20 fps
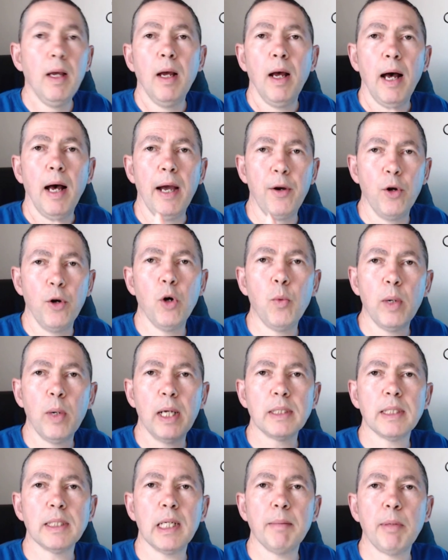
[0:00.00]
I know what
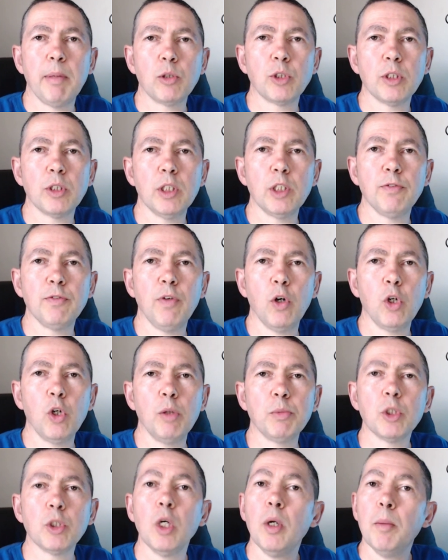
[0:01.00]
I said about search
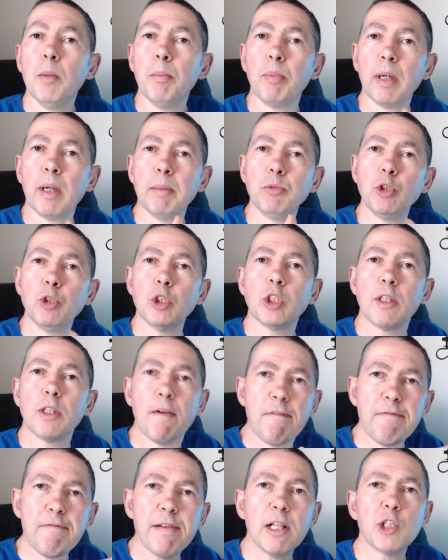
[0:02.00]
volumes, but I'm
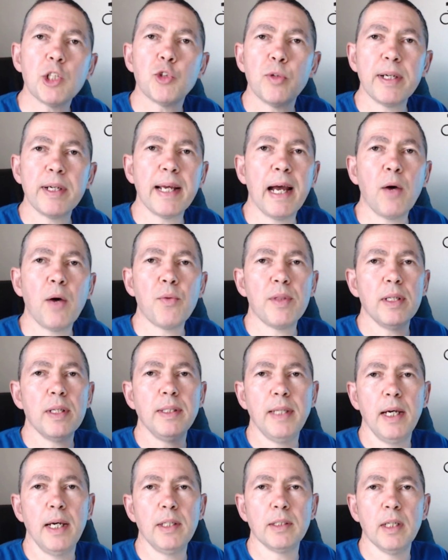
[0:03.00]
just filtering out the
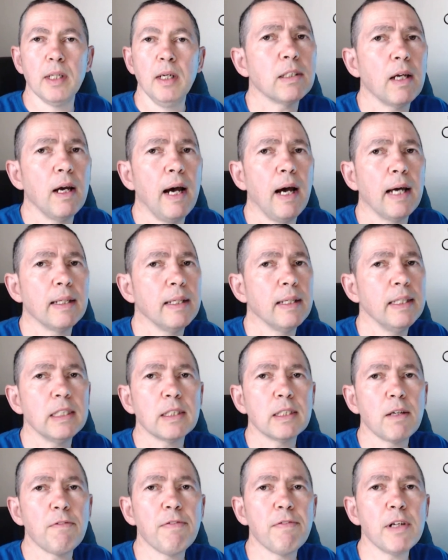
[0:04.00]
data, at
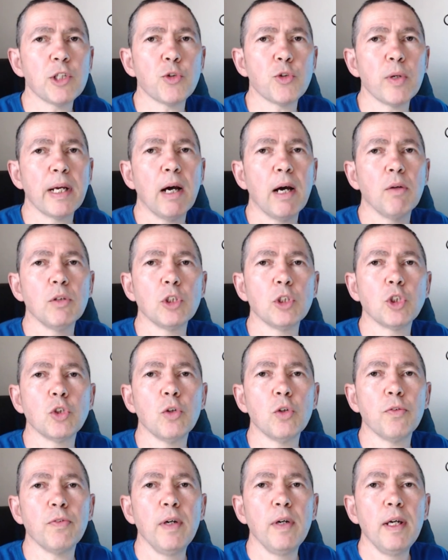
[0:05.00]
least filtering out the
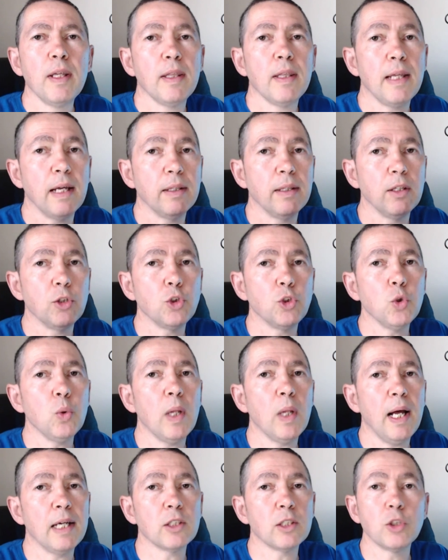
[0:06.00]
stuff that the tool
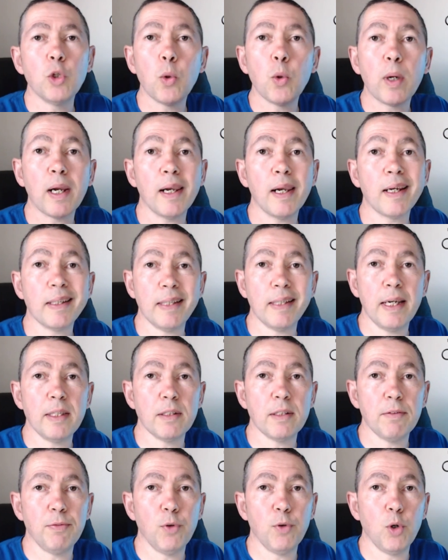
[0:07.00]
has no click
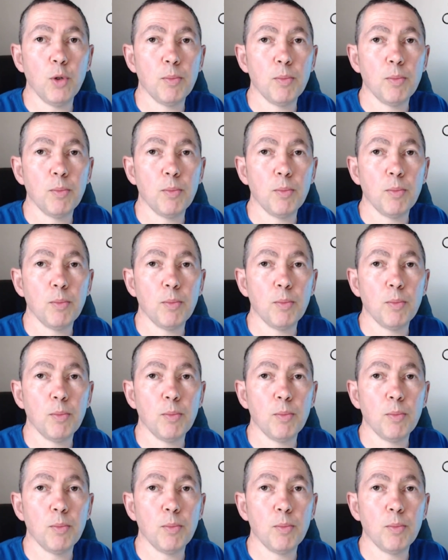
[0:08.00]
data for.